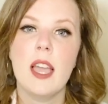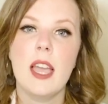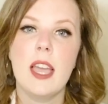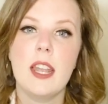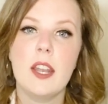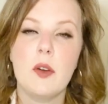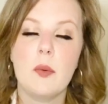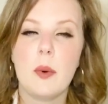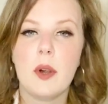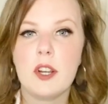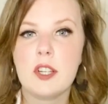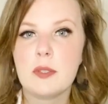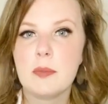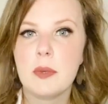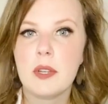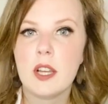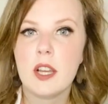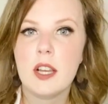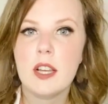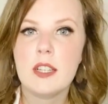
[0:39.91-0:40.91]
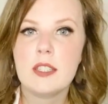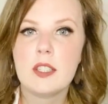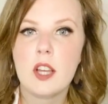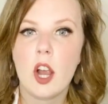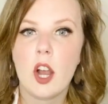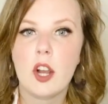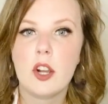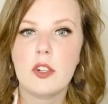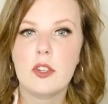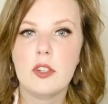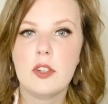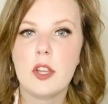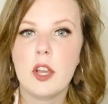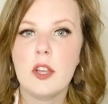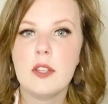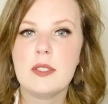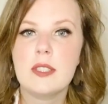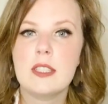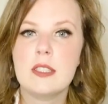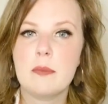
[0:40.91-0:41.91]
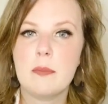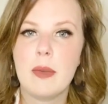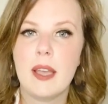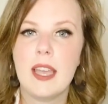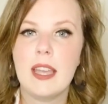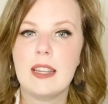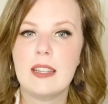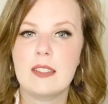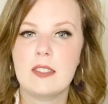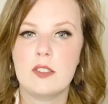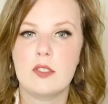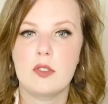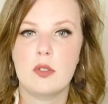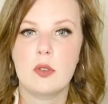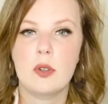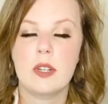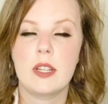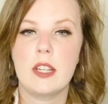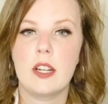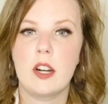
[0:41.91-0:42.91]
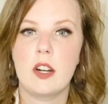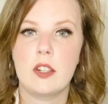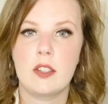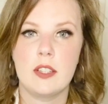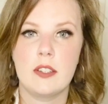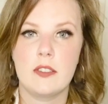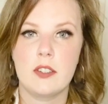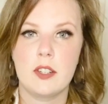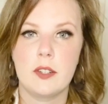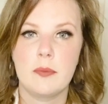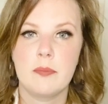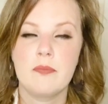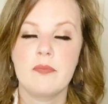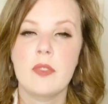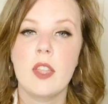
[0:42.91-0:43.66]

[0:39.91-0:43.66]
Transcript: And it works because our glucose is made and stored in our liver.